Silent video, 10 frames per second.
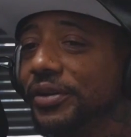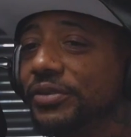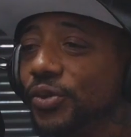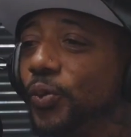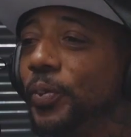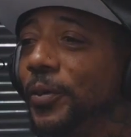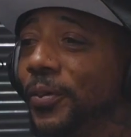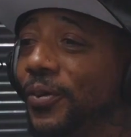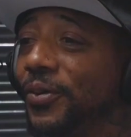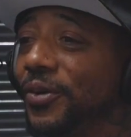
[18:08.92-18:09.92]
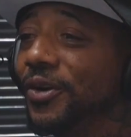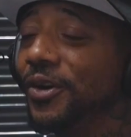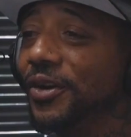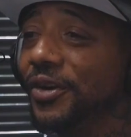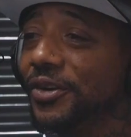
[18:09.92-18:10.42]
than 2 people
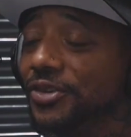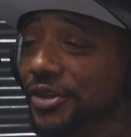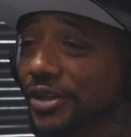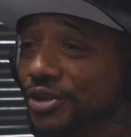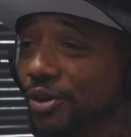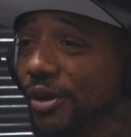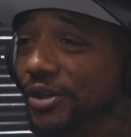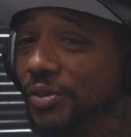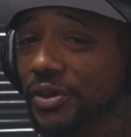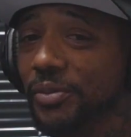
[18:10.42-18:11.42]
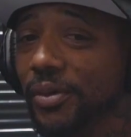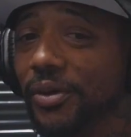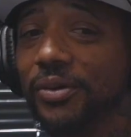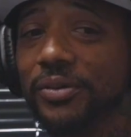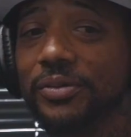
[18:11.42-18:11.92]
to get charged with the murder.